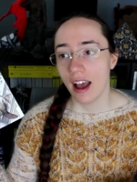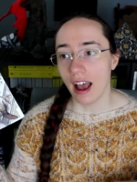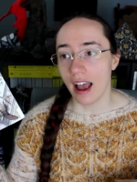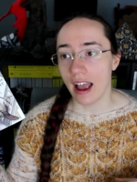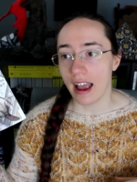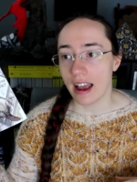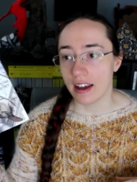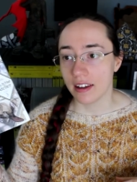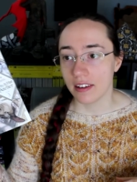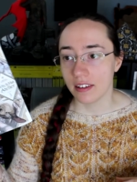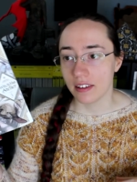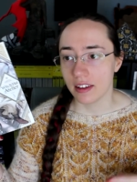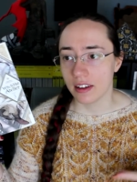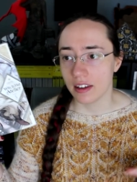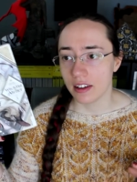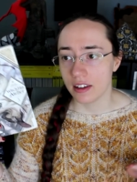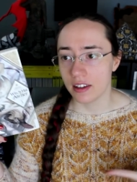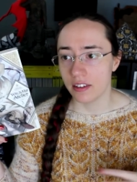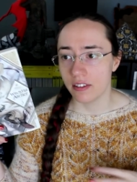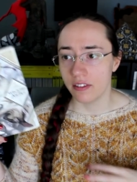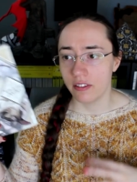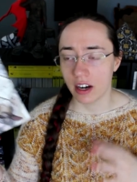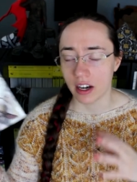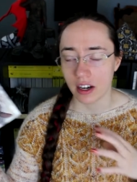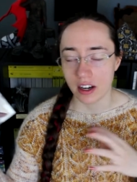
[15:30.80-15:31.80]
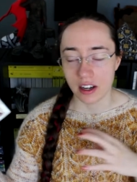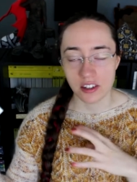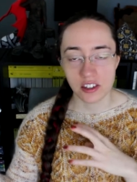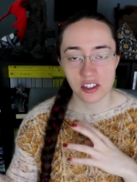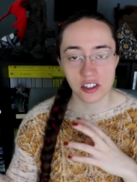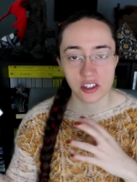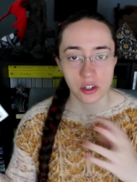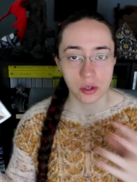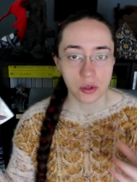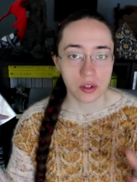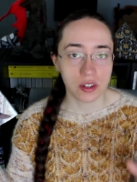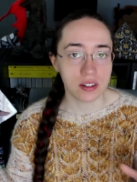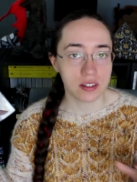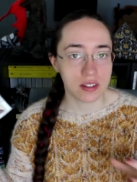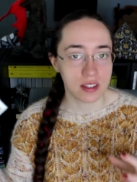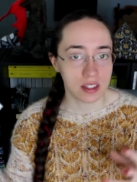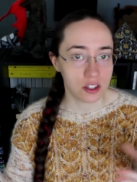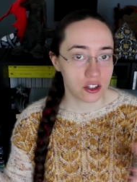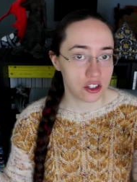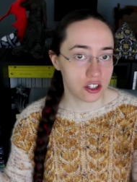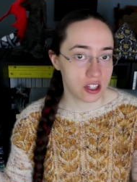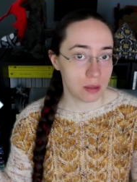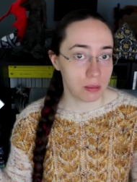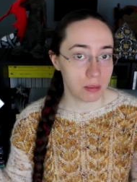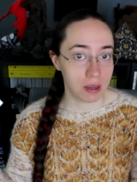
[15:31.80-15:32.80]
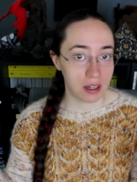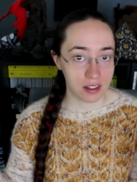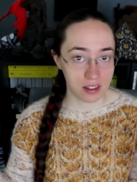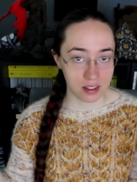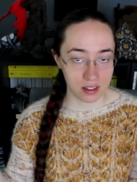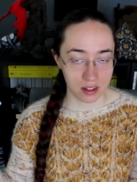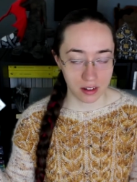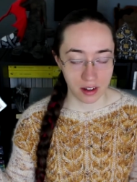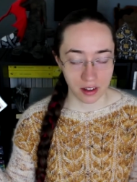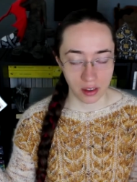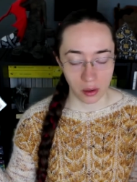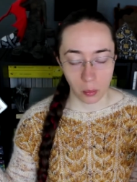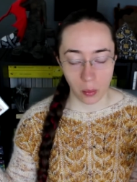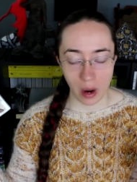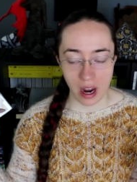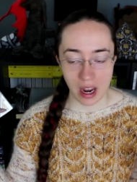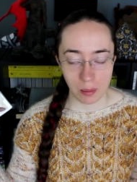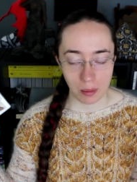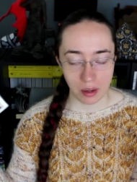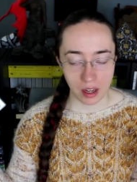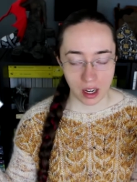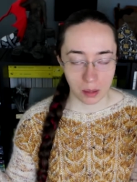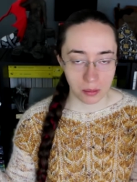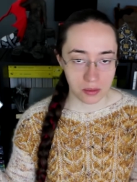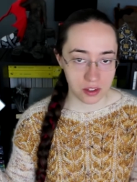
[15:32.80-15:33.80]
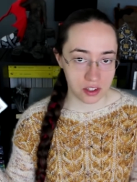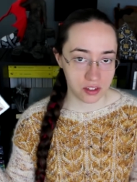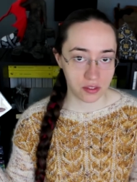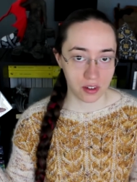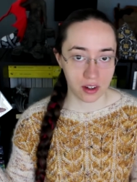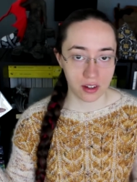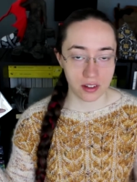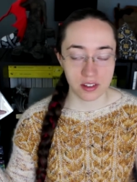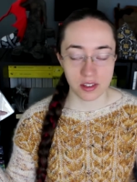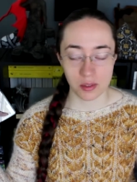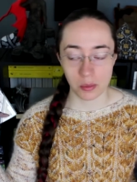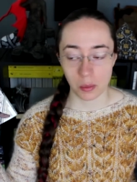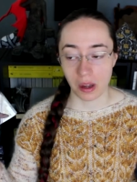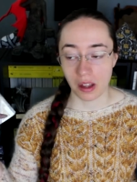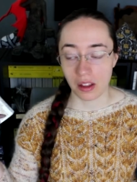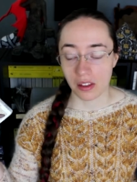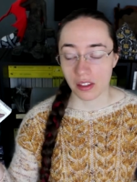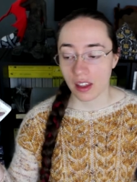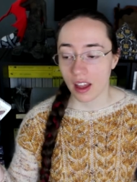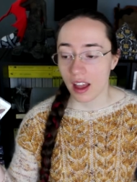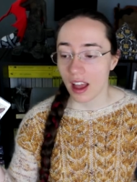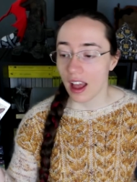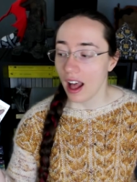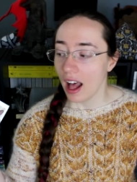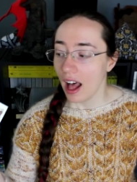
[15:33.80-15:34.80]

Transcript: and the, the various students that she meets along the way and becomes friends with.